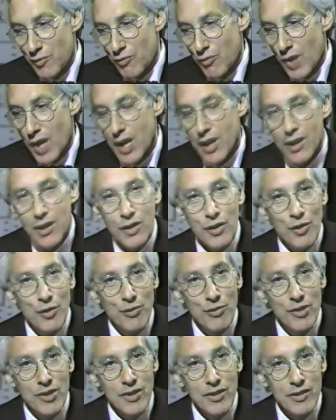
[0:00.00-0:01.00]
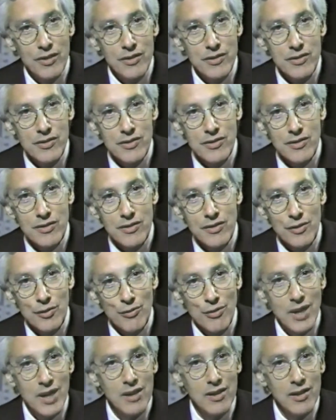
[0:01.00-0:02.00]
writing careers,
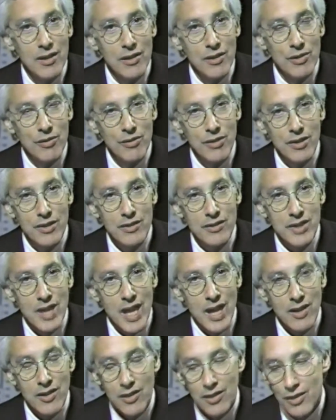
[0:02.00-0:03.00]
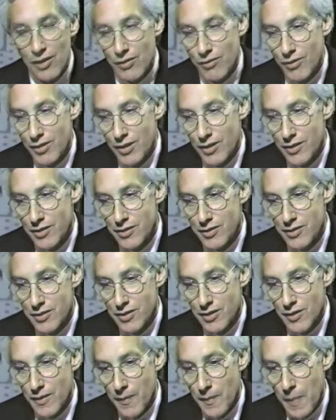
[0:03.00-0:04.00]
directing careers, acting
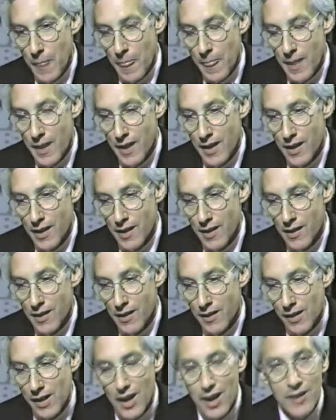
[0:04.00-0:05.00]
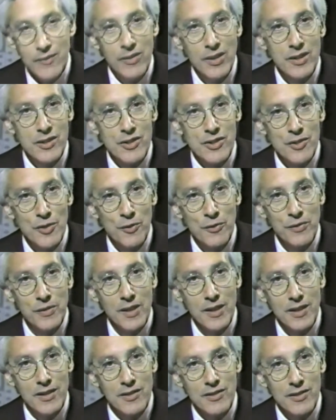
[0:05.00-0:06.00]
careers are kind of like
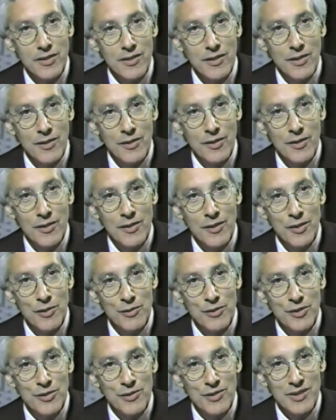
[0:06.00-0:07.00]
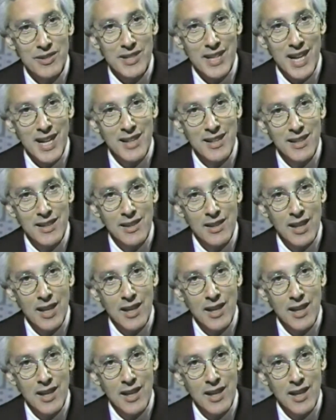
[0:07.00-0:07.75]
snowflakes. You know, there are no two exactly